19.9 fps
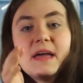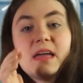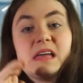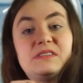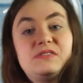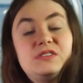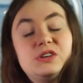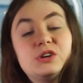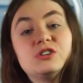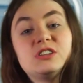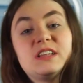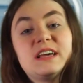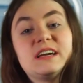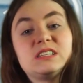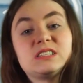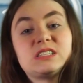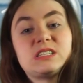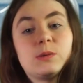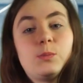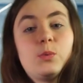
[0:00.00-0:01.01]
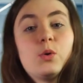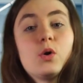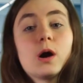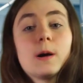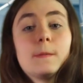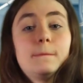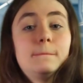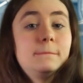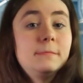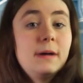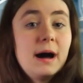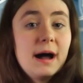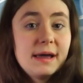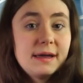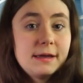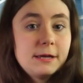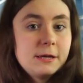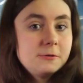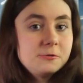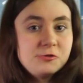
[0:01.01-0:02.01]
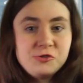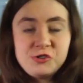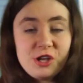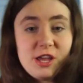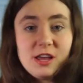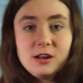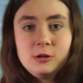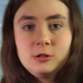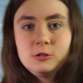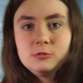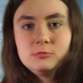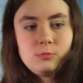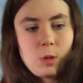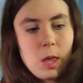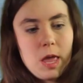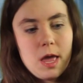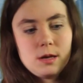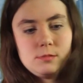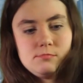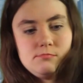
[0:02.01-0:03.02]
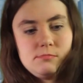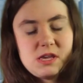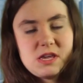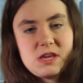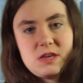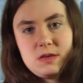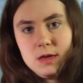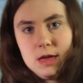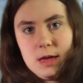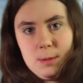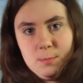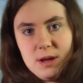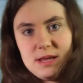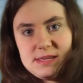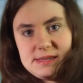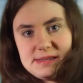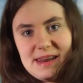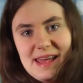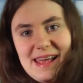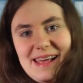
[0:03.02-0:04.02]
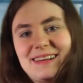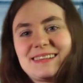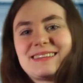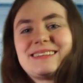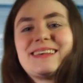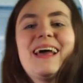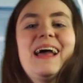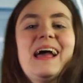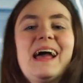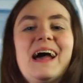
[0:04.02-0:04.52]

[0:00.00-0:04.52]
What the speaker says: If you'd like to support my channel and me and my snakes,